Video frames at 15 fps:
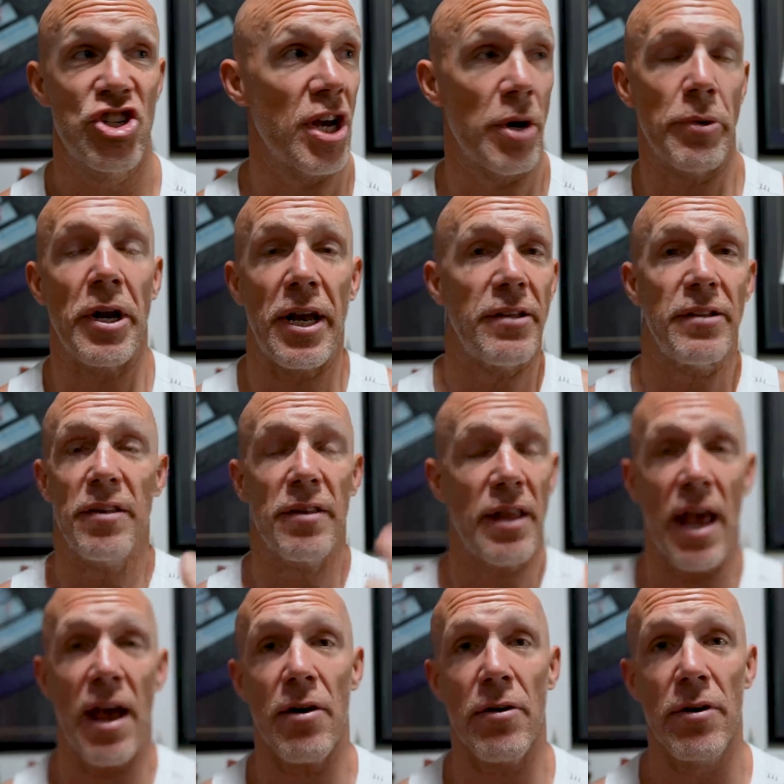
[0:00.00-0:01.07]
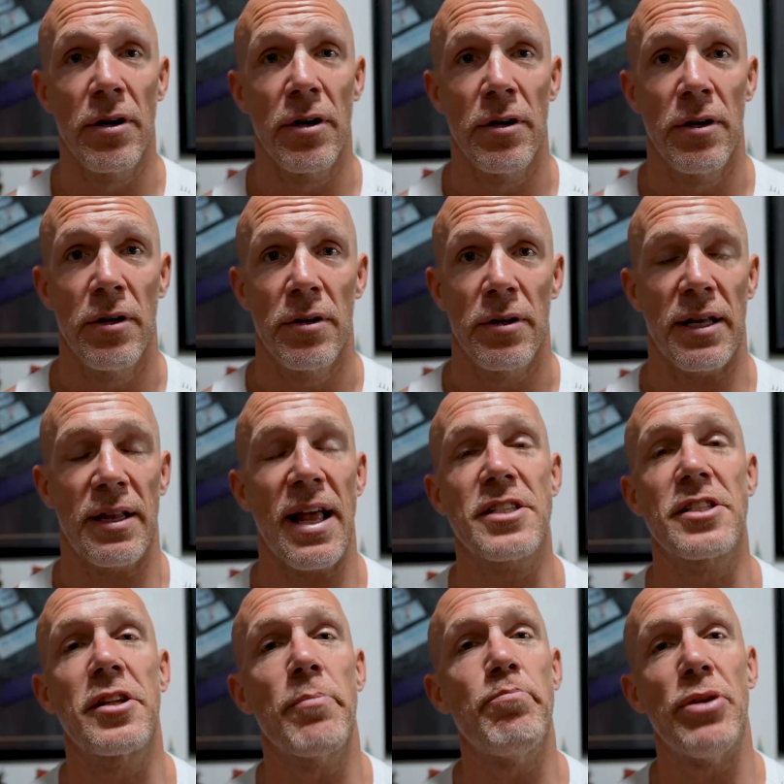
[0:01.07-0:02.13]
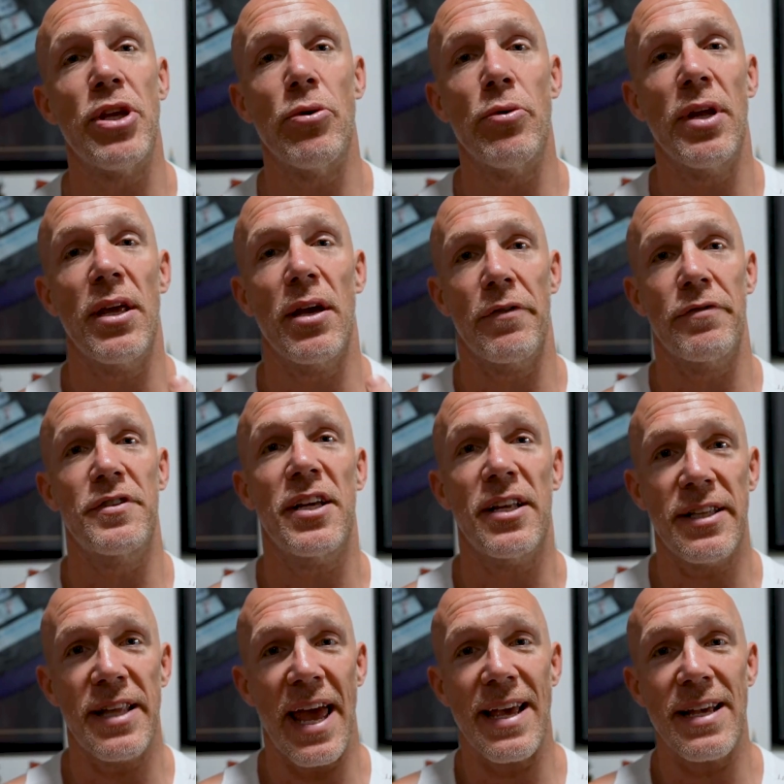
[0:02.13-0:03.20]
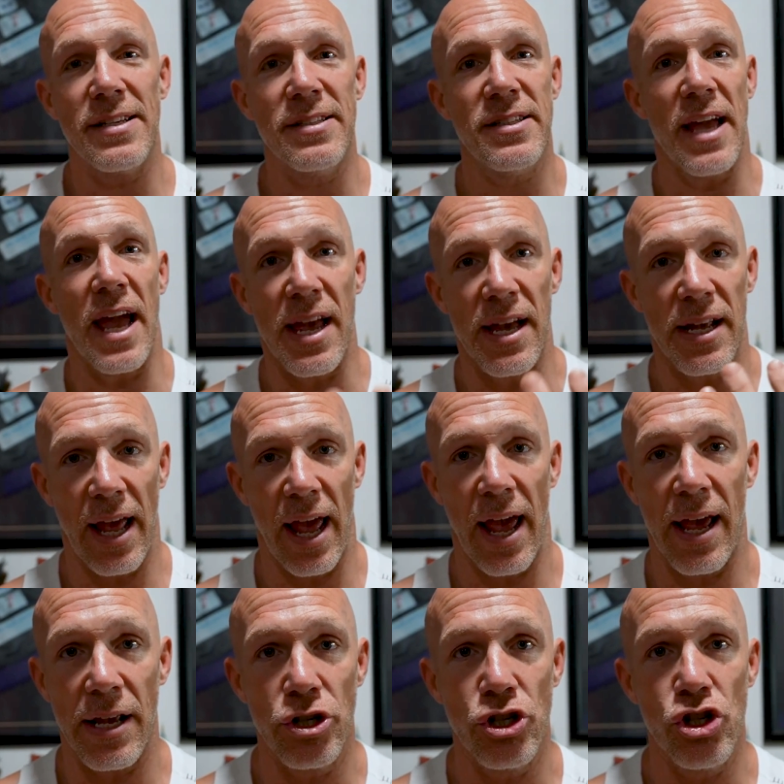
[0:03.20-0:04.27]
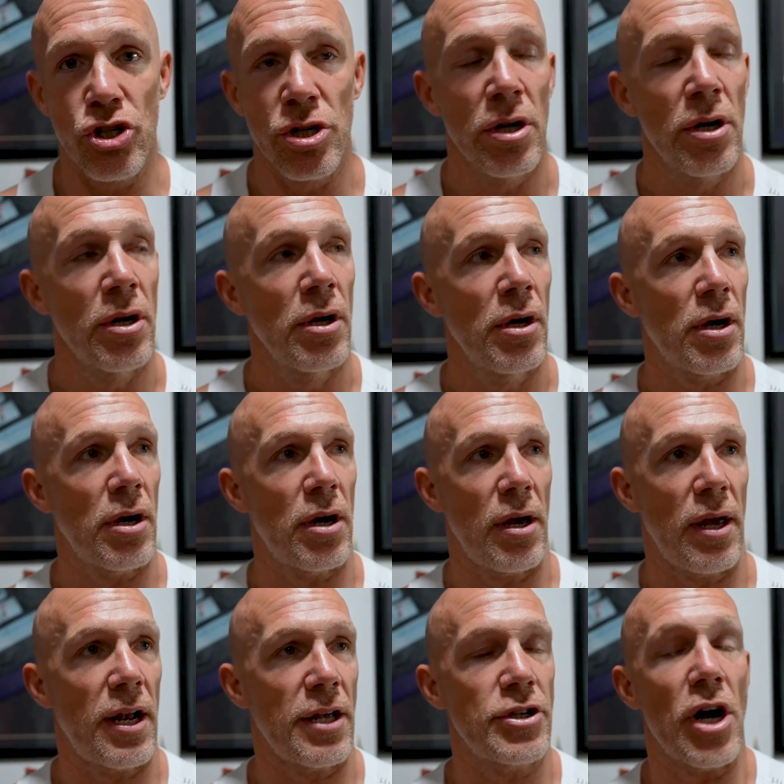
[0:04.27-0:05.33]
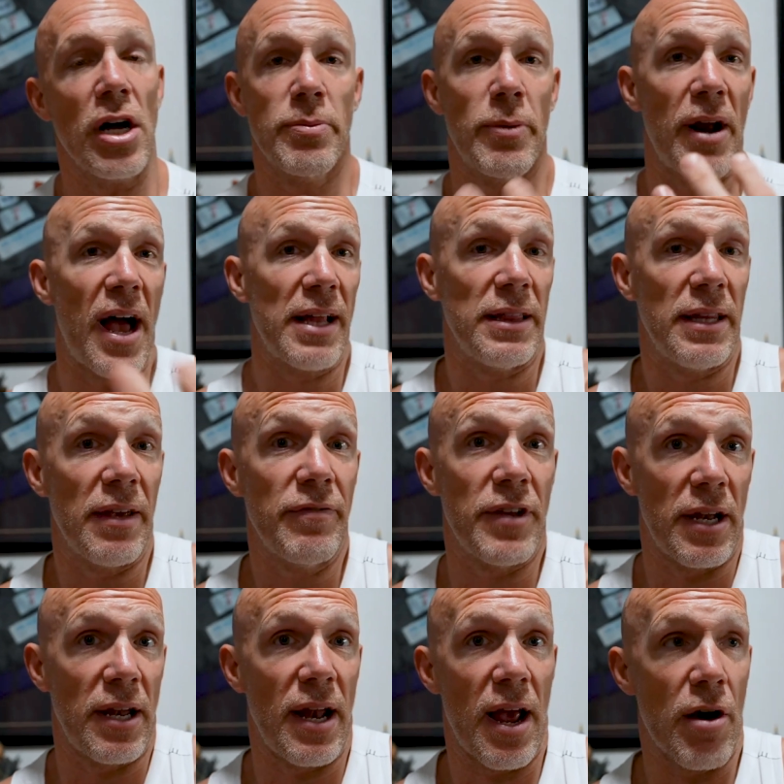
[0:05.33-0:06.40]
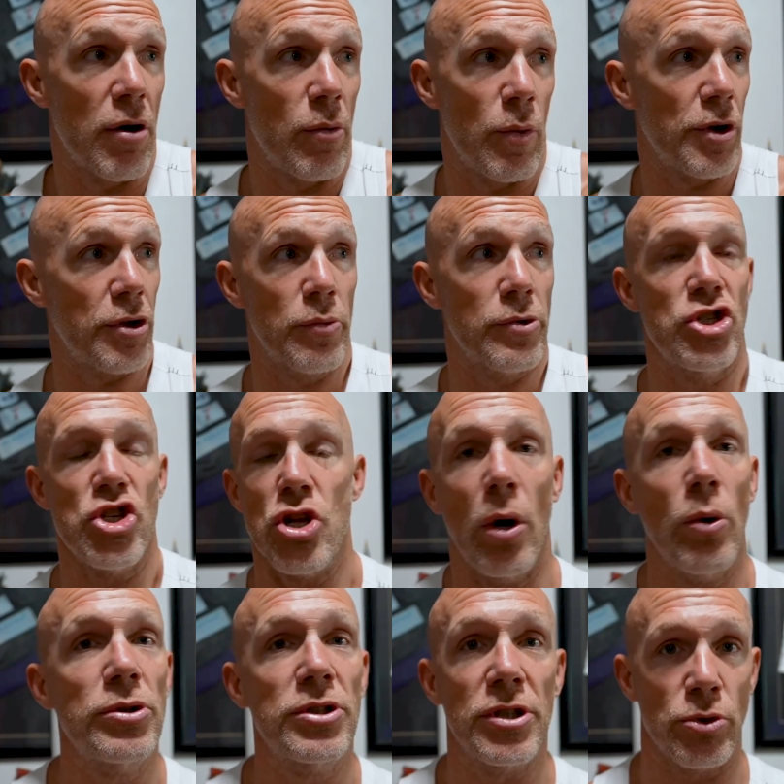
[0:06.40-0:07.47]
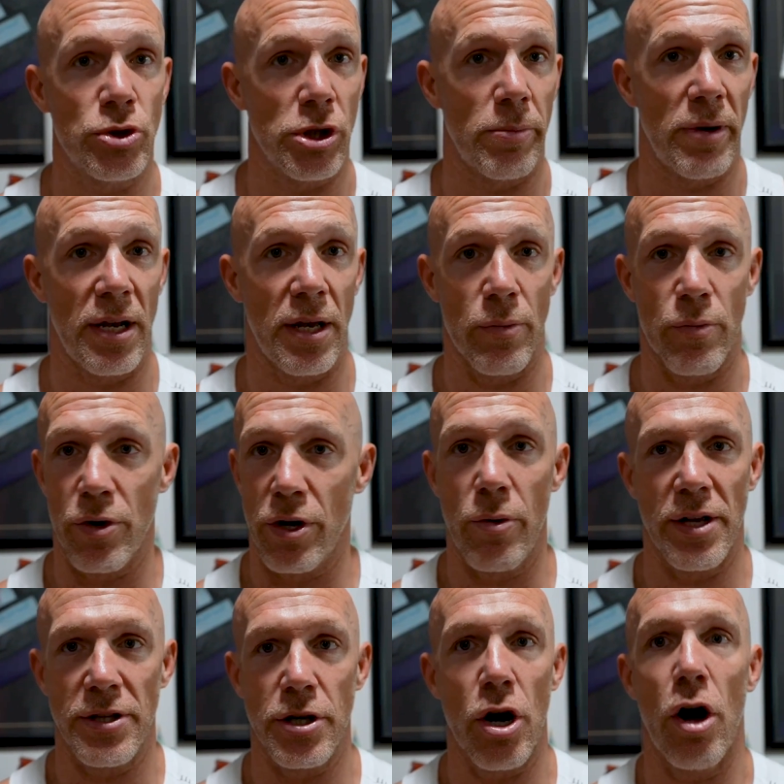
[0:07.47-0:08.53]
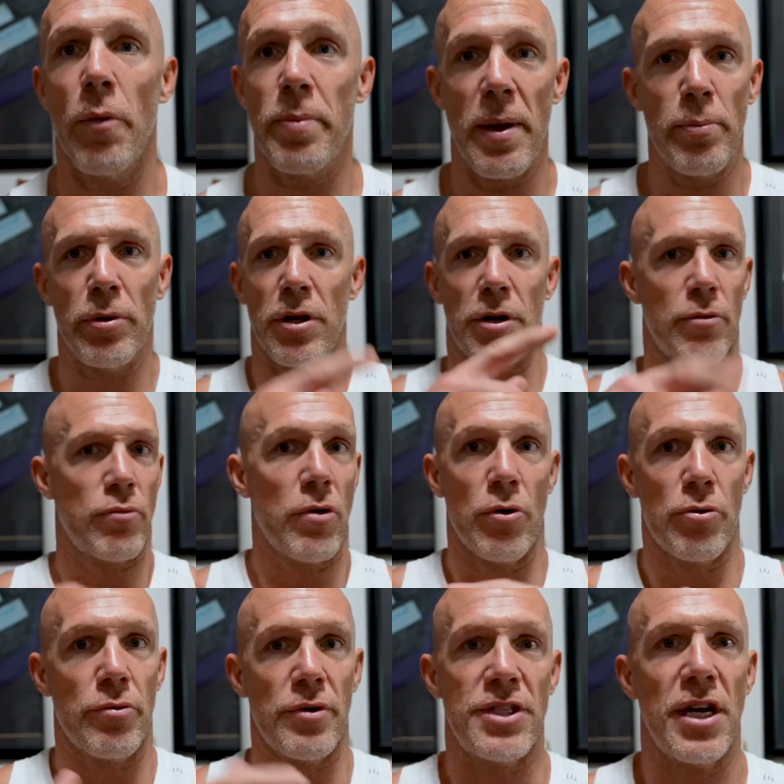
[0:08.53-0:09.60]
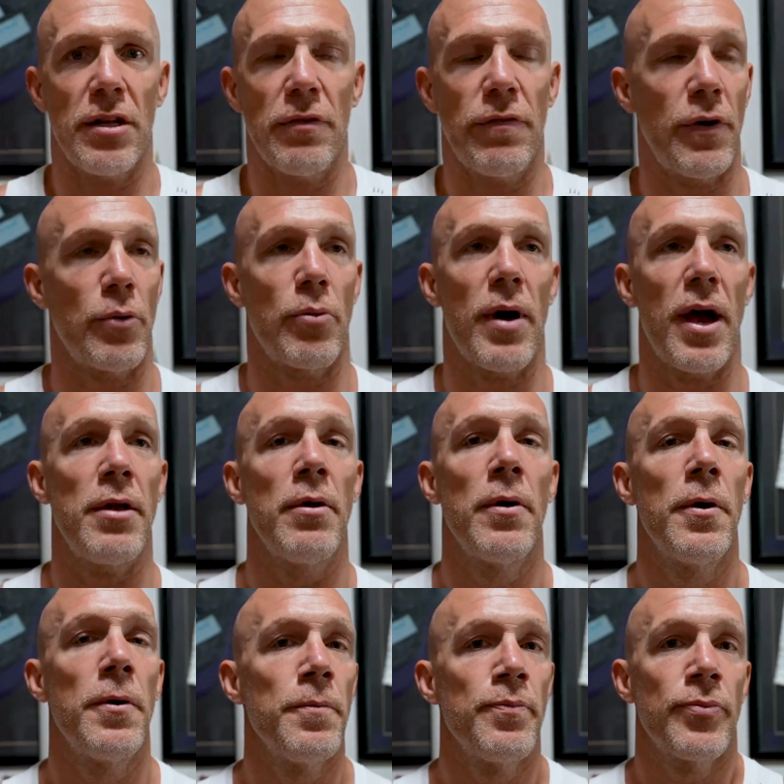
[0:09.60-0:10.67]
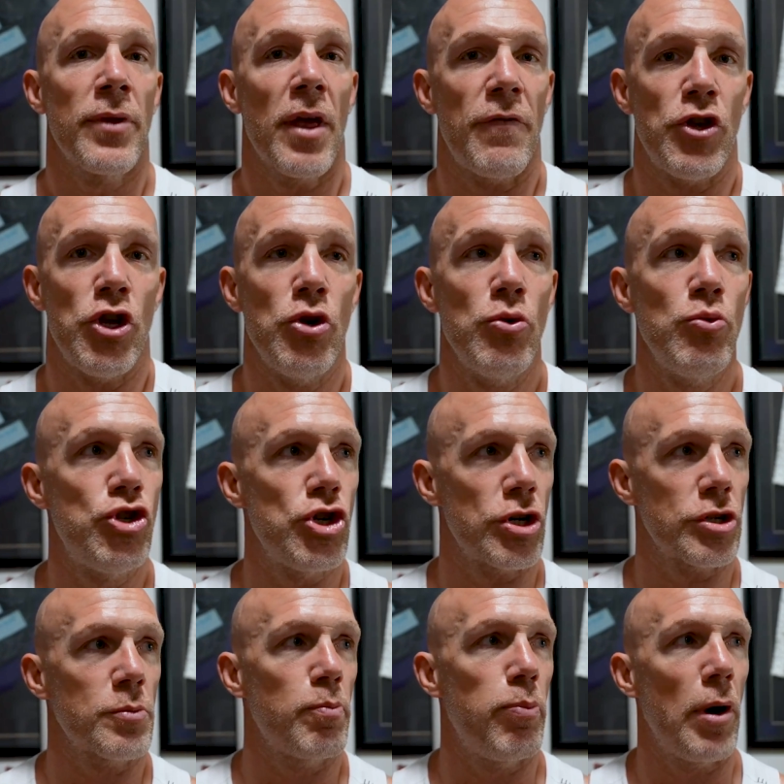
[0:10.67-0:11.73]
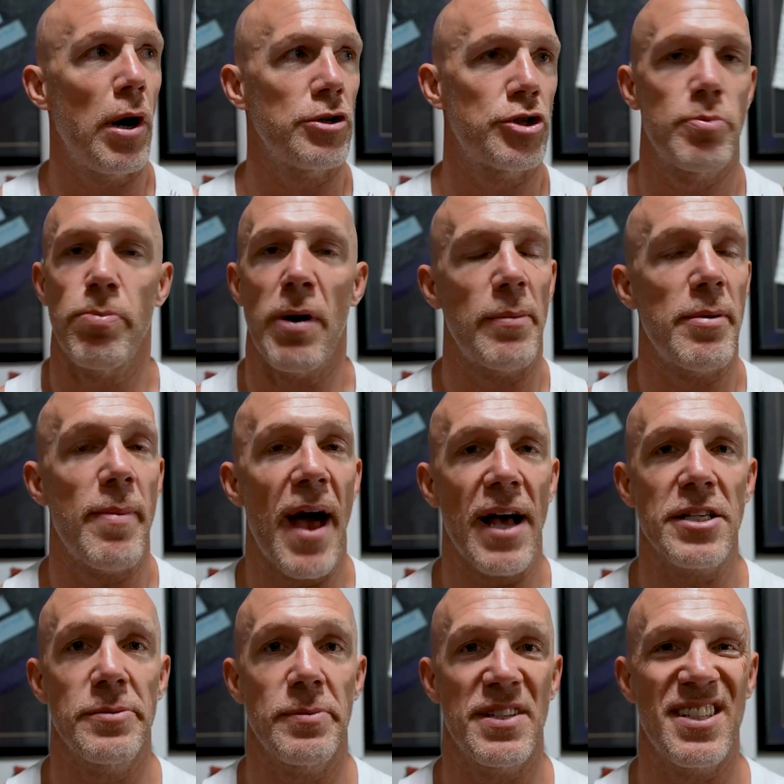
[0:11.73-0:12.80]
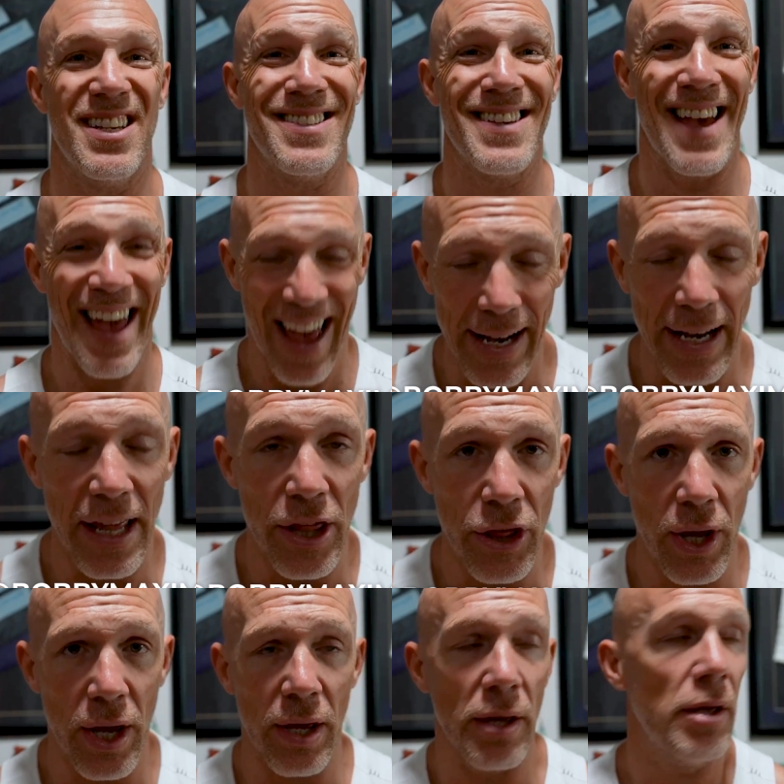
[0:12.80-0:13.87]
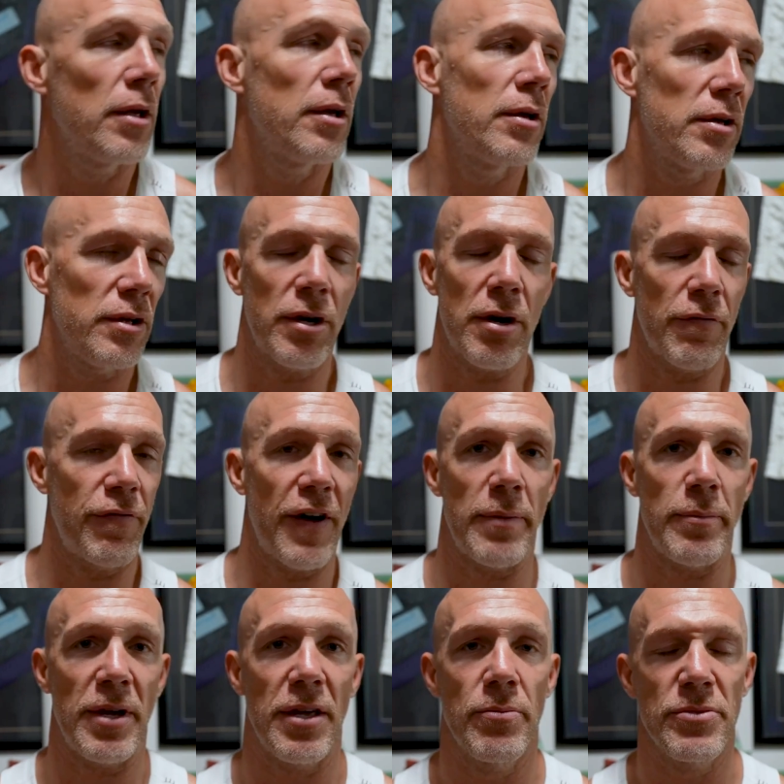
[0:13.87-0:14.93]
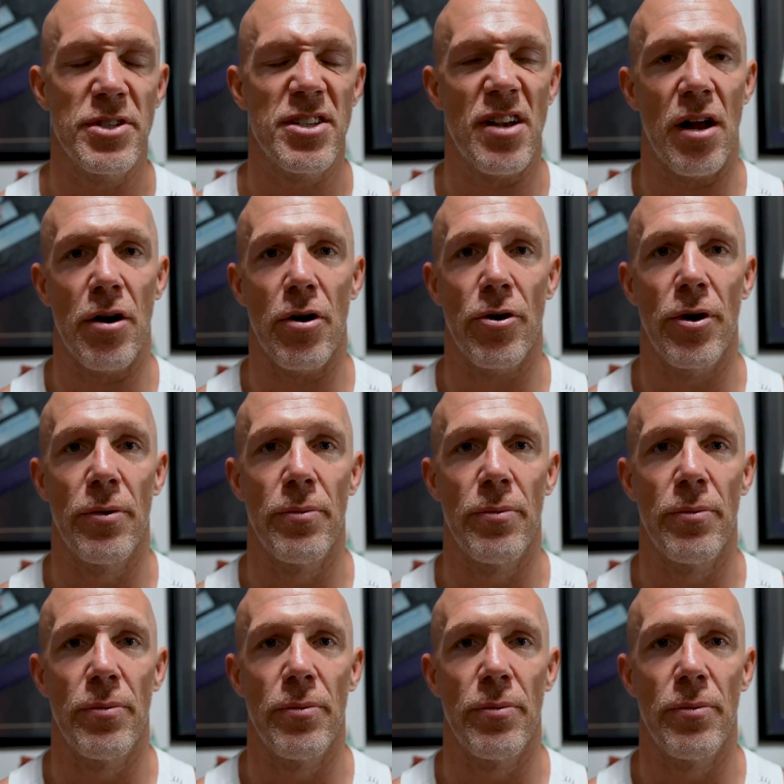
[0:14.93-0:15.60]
Shout it into the air. Like, that's the beauty of today's day and age. And I talked about, I lived in an era where there was no social media, where you had to call people on a rotary telephone, right? If you just punch Bobby Maximus into anything, you can find me. It's not hard.